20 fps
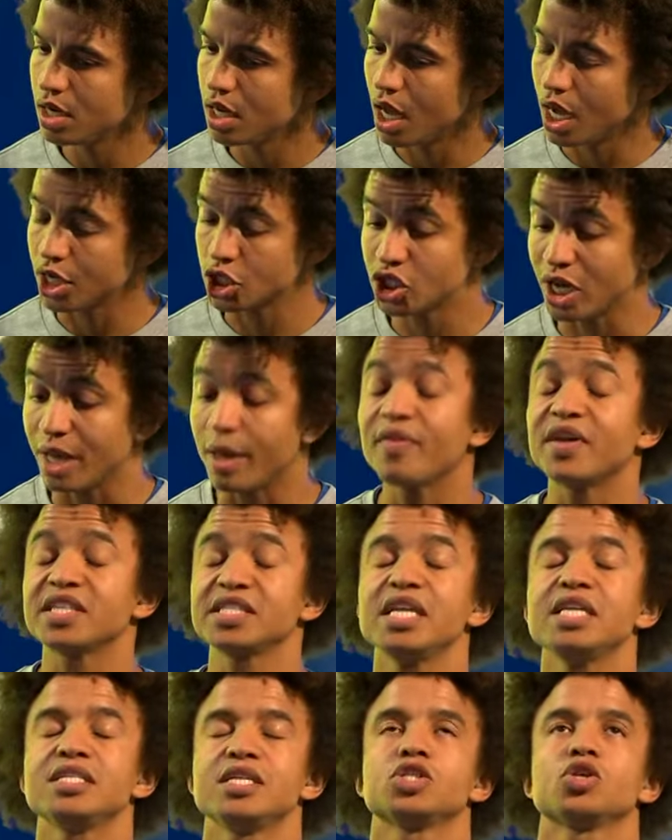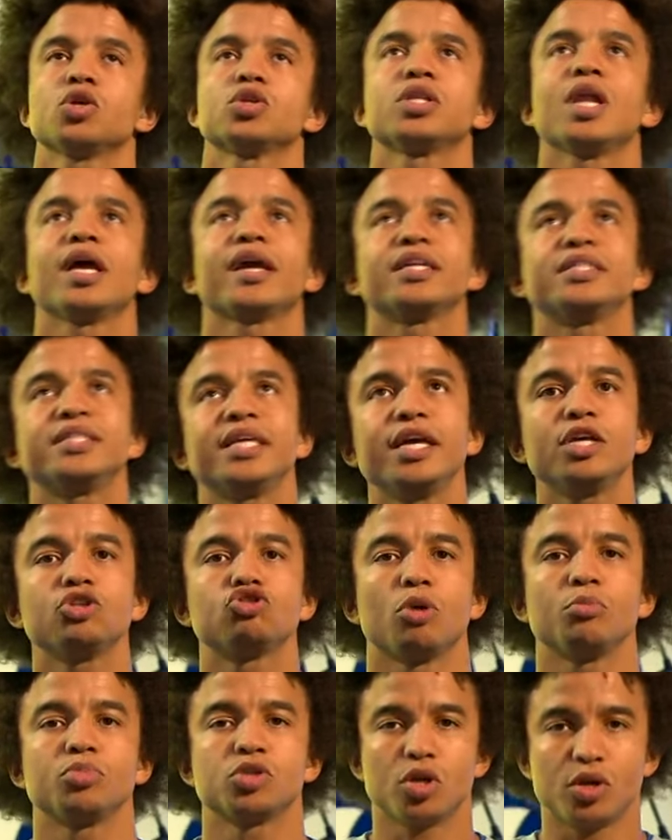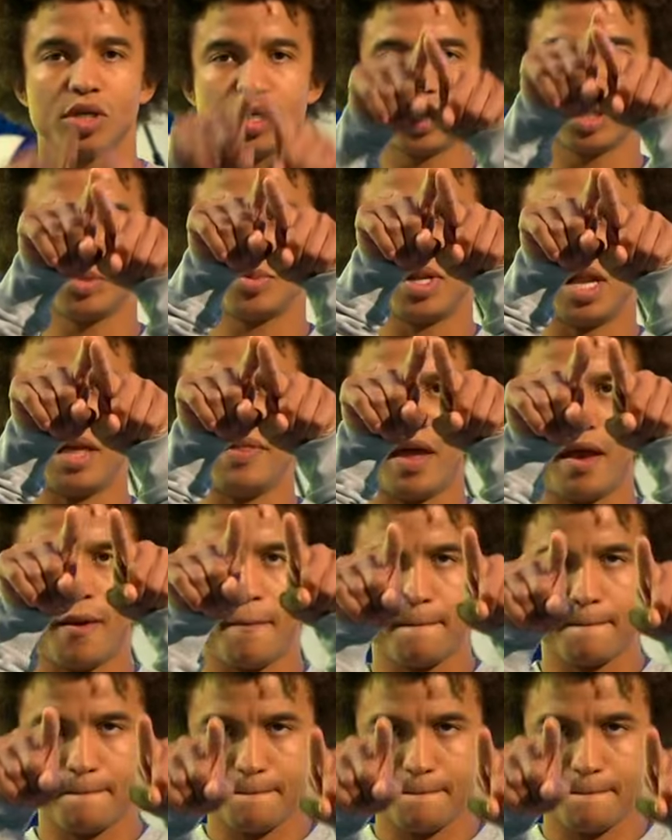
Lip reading: A shape? Oh, that's easy. So it's like a teardrop, so it's a bit like that.